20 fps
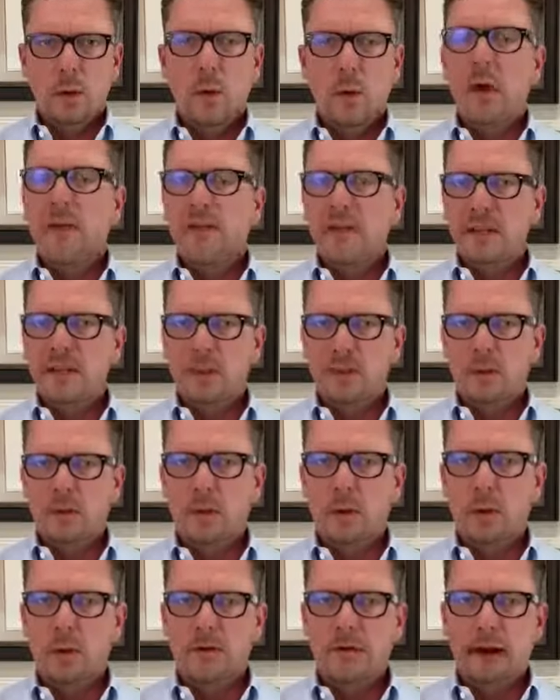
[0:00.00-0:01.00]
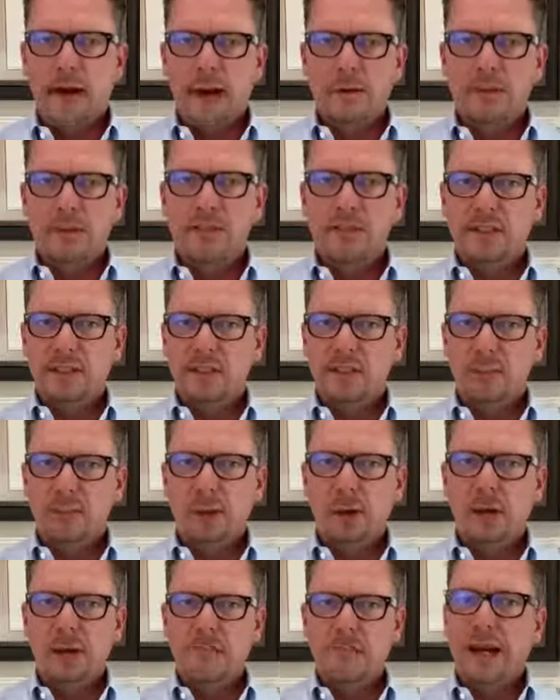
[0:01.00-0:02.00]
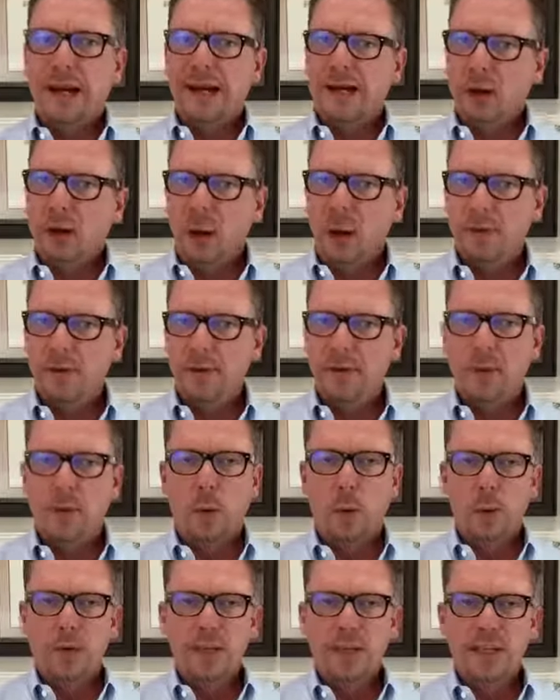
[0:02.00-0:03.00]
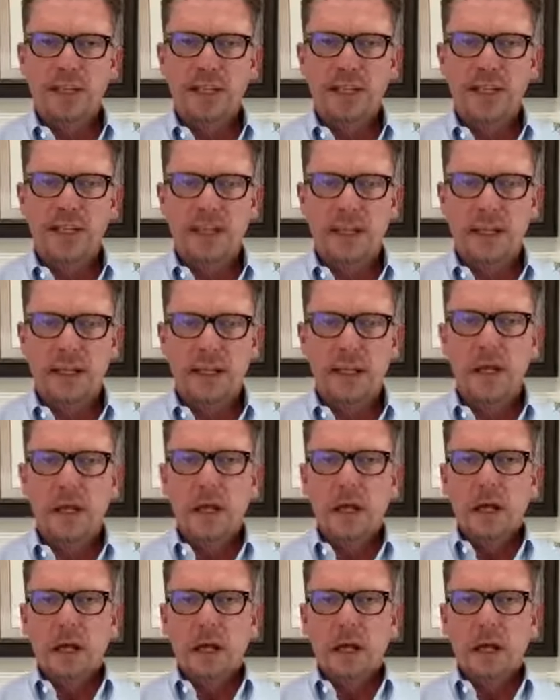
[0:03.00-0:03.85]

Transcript: When this coronavirus is spread by coughing or sneezing,